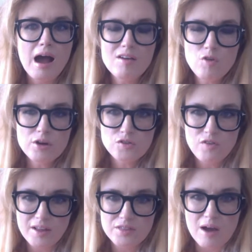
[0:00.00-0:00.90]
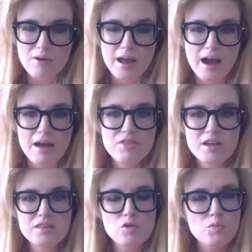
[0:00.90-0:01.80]
I've always felt that way. I
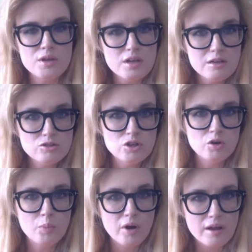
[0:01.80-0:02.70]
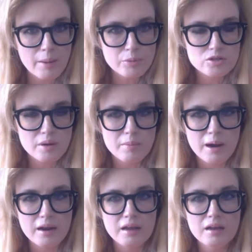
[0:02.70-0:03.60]
think that it would be easier to break up with
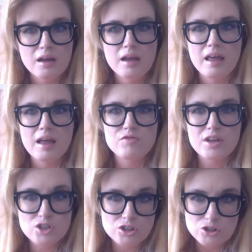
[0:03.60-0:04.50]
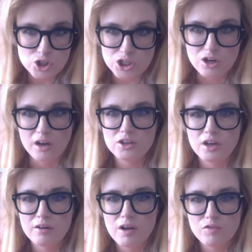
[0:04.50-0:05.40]
somebody if they didn't cheat on
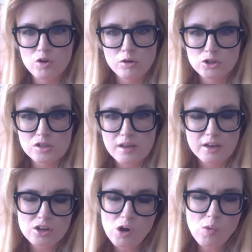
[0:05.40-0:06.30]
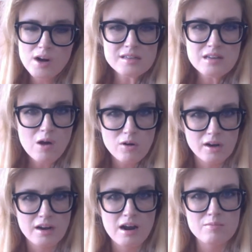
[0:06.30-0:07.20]
you. If you were just like, you know what, it's not
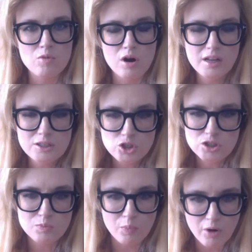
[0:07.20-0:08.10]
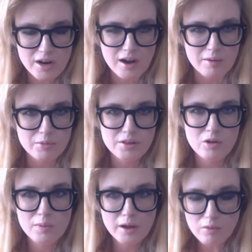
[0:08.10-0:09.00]
working anymore. Let's just break up. And
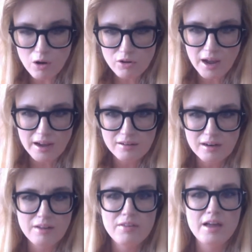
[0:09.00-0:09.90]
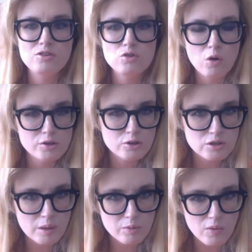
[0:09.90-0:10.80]
then you'd be like, okay. And then you go on your
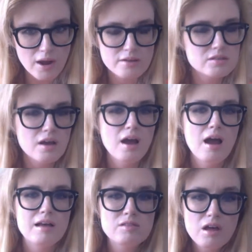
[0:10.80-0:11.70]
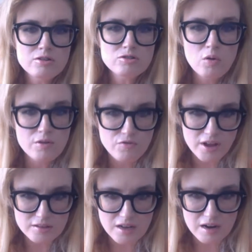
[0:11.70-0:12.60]
separate ways. As long as no one
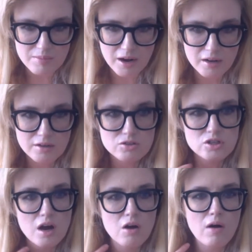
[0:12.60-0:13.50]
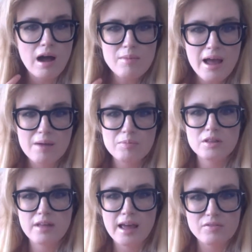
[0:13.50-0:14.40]
offends anybody. So I'm happy
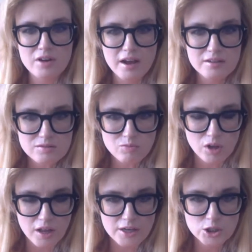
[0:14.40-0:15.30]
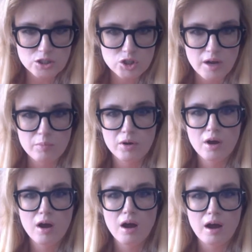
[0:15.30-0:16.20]
that they have a nice relationship.
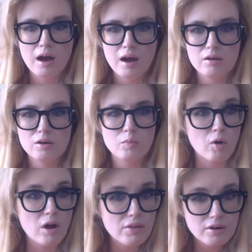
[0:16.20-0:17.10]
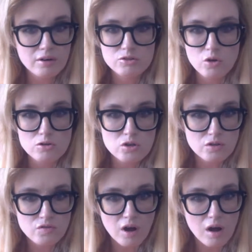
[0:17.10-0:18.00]
Uh, her brother is
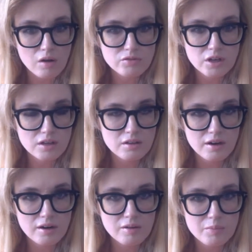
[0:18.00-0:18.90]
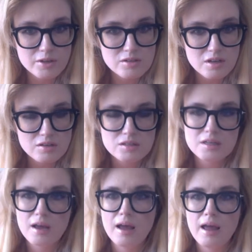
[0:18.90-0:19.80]
also involved in their
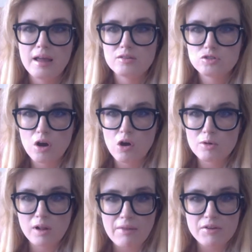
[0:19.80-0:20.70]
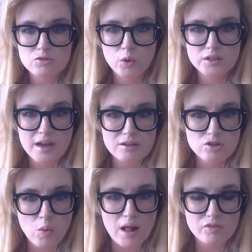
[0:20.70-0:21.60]
business, and so I'm glad that it's worked out
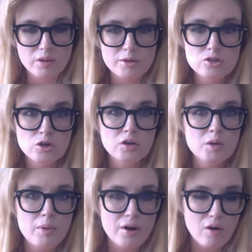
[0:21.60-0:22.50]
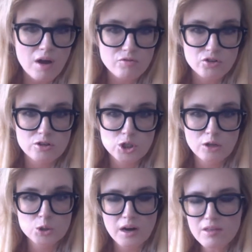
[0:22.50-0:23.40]
so well for them. It's certainly better off for the
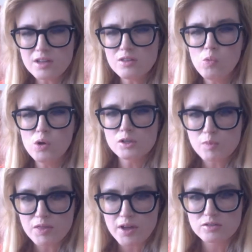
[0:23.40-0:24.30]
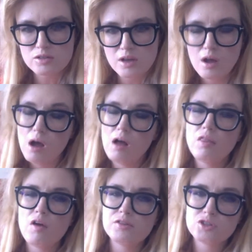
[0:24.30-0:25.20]
children. I think that Will Smith has,
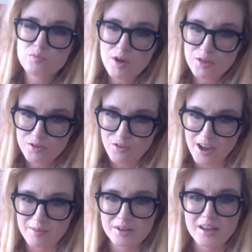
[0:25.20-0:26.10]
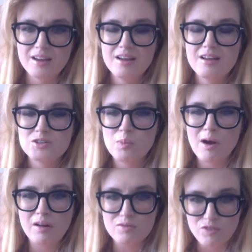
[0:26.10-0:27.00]
although the Smith family is
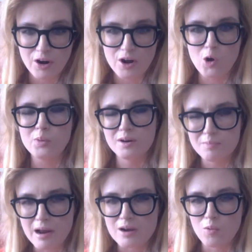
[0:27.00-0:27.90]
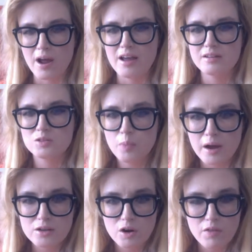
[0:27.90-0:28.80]
apparently very open in many ways,
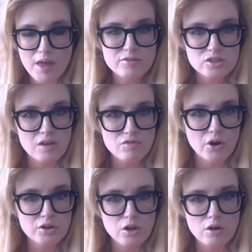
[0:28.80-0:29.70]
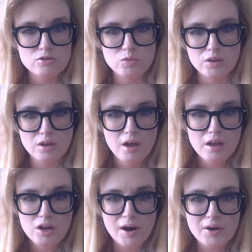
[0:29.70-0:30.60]
but you know they've stayed very close with.
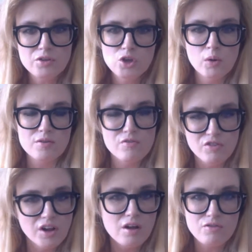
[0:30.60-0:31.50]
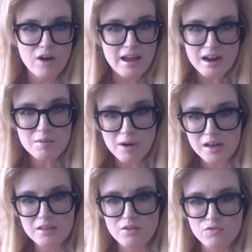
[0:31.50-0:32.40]
You know, I don't think you want to vilify
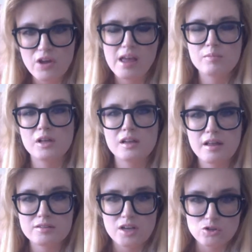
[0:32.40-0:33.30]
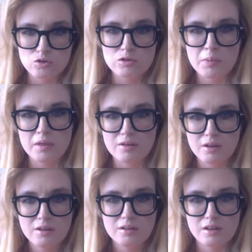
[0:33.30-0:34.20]
anybody in the family unless they do something
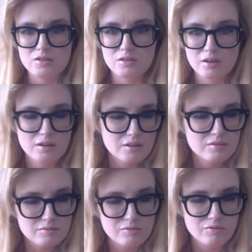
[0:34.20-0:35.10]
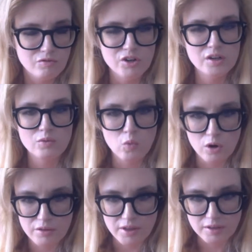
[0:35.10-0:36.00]
that's villain
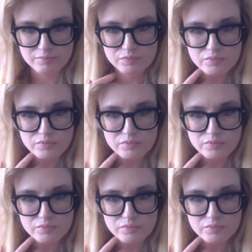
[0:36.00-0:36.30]
worthy.